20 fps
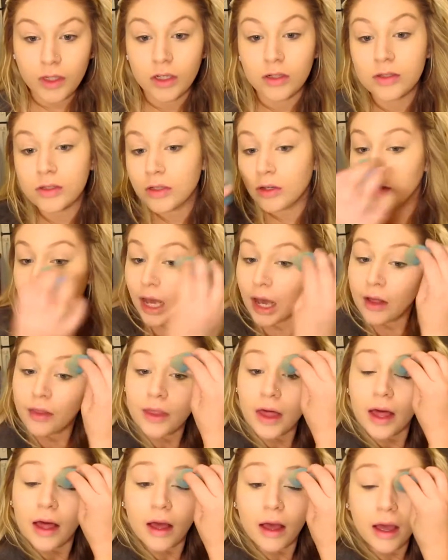So now
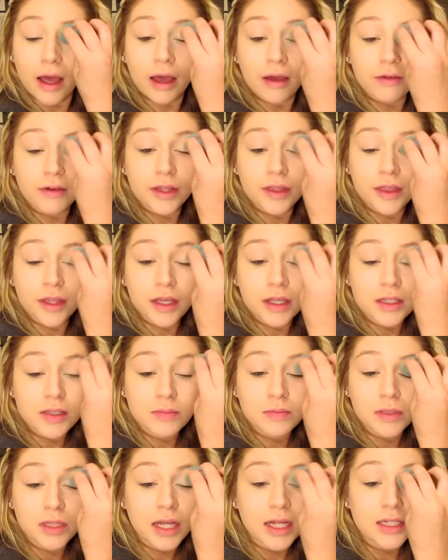that everything is
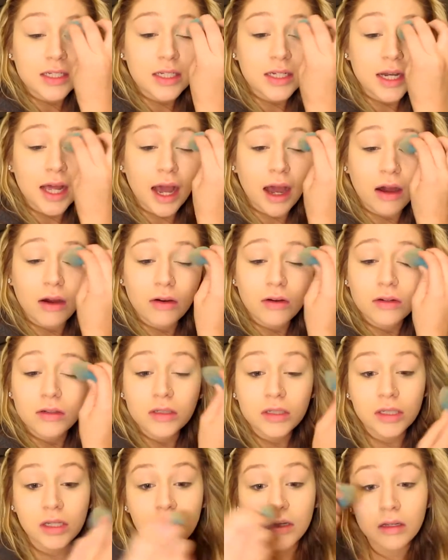blended
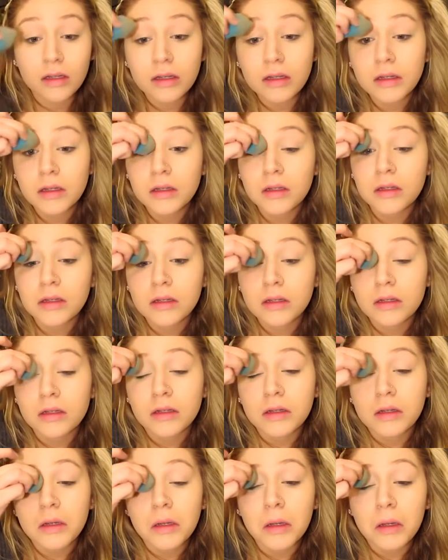out
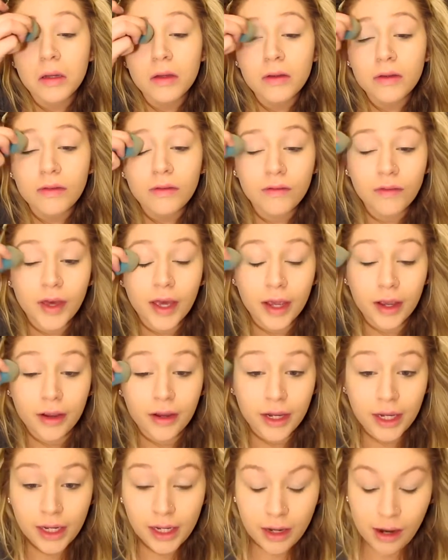
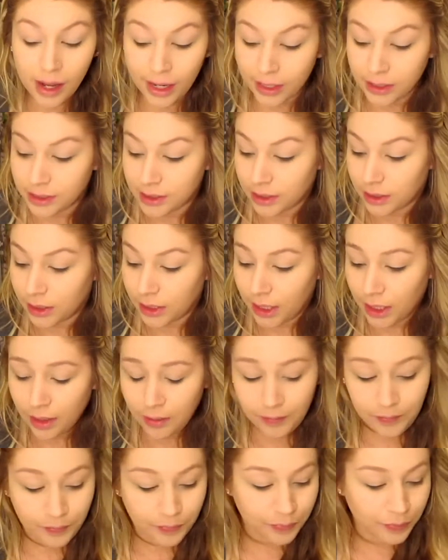very
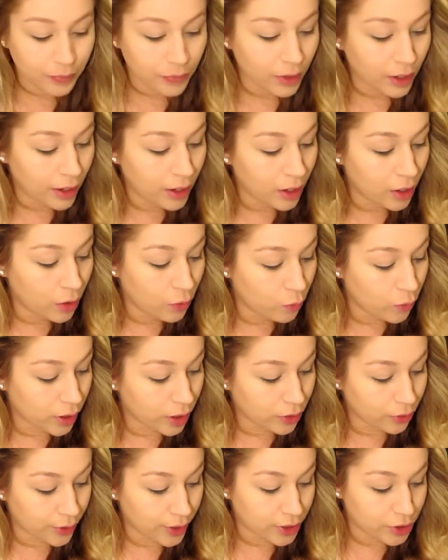nicely, we're
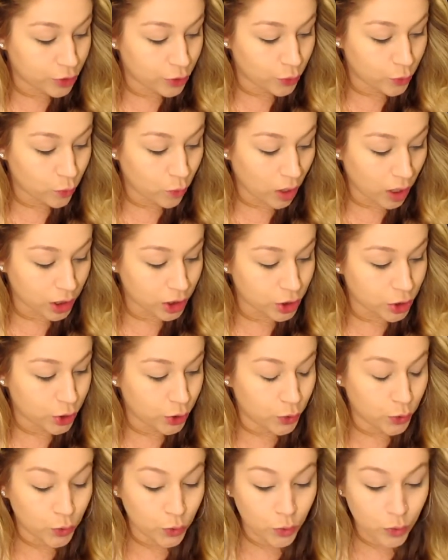going to want
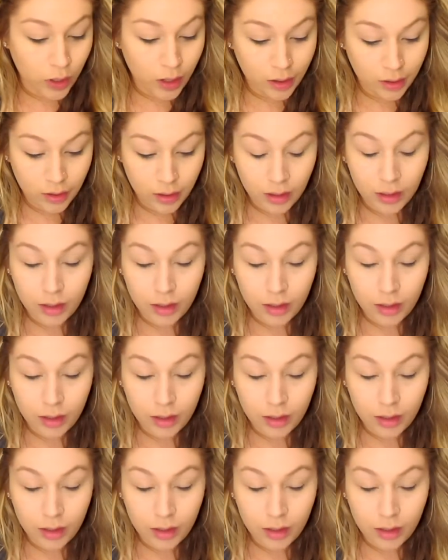to